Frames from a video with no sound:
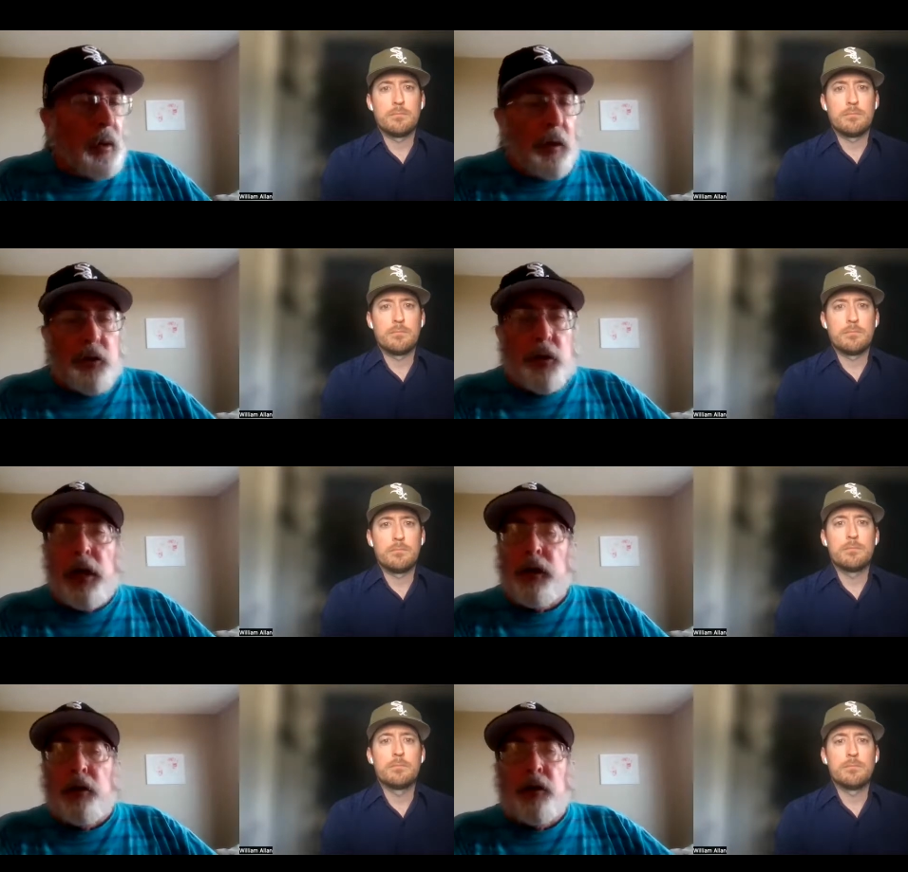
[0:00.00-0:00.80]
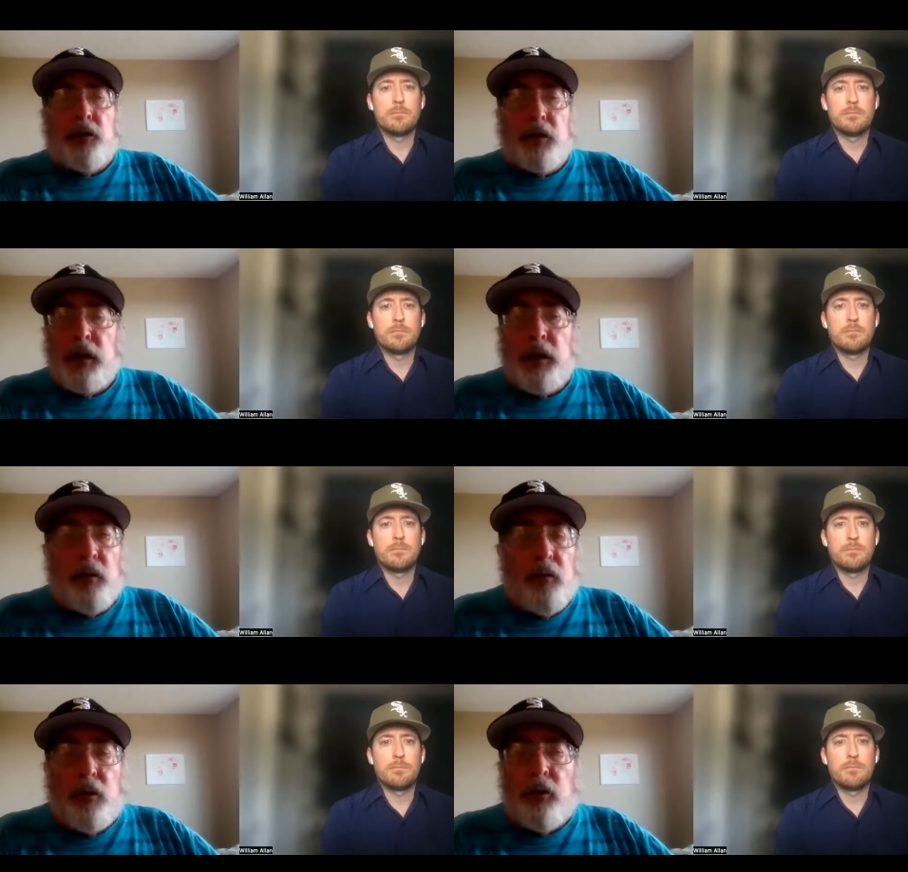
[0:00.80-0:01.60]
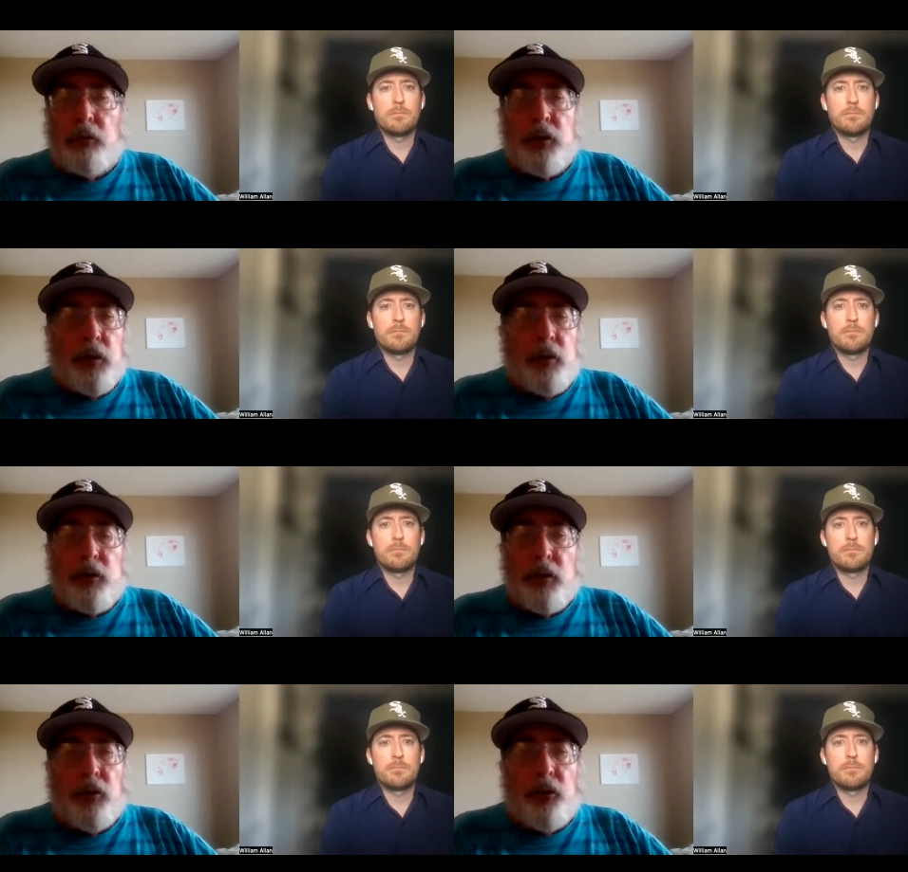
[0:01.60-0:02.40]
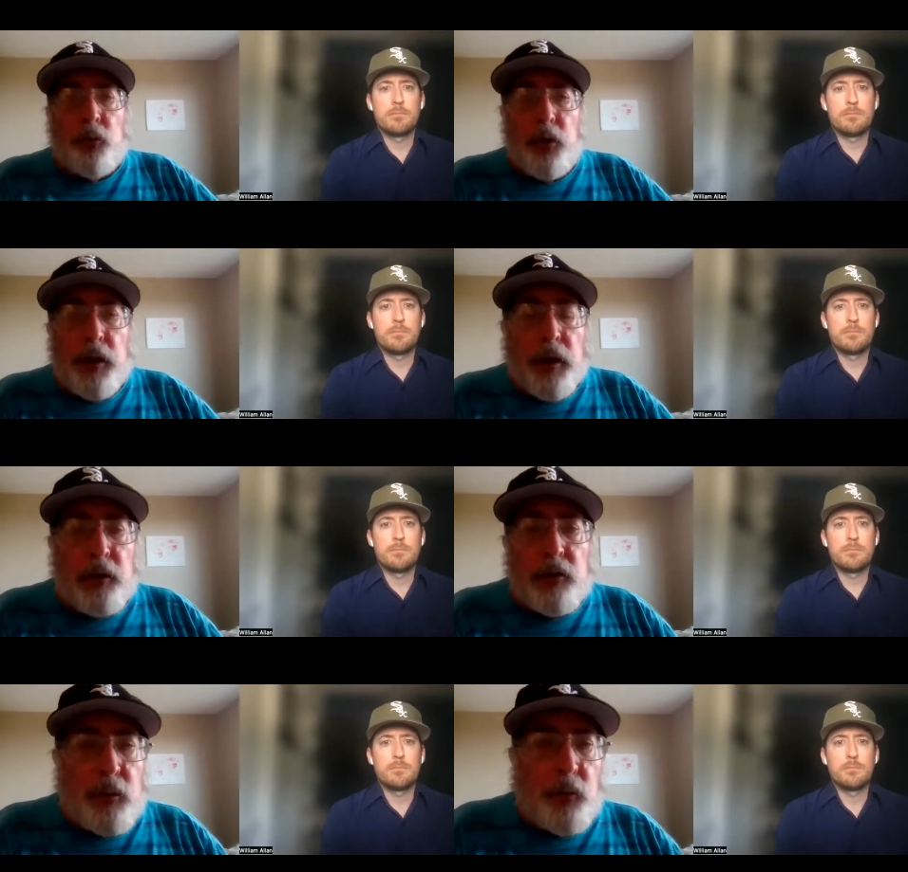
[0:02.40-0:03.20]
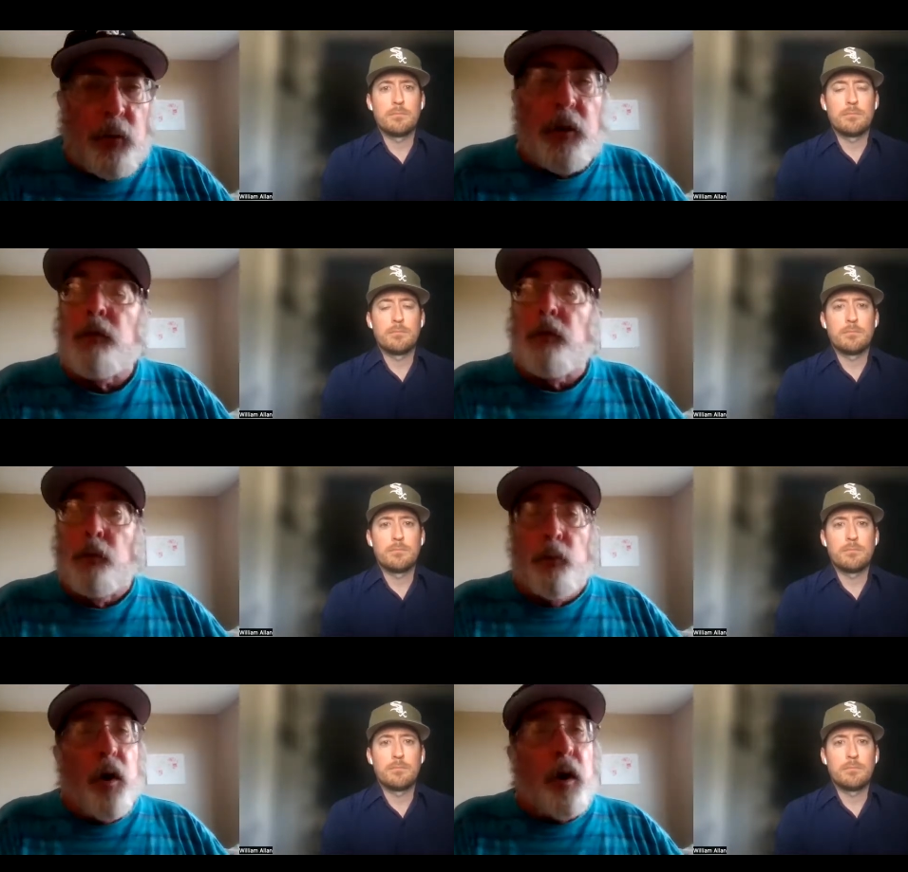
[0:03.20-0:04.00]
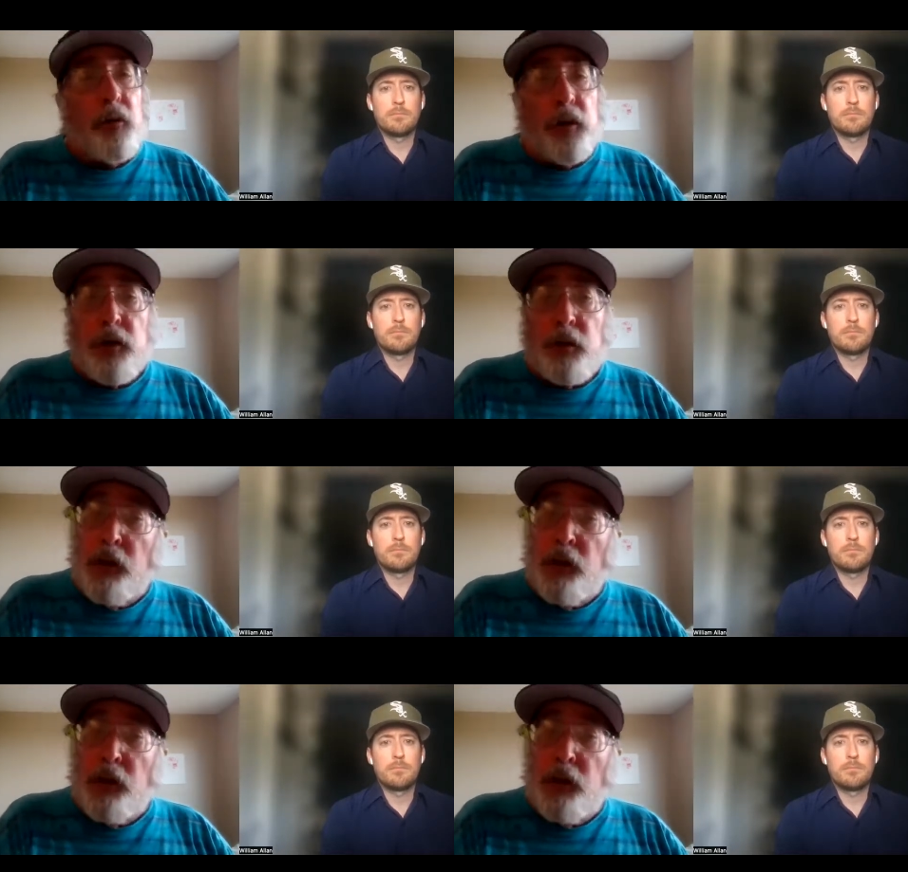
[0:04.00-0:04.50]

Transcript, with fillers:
Speaker 1: His doctor could see all the results, all the readouts, and we've got marvelous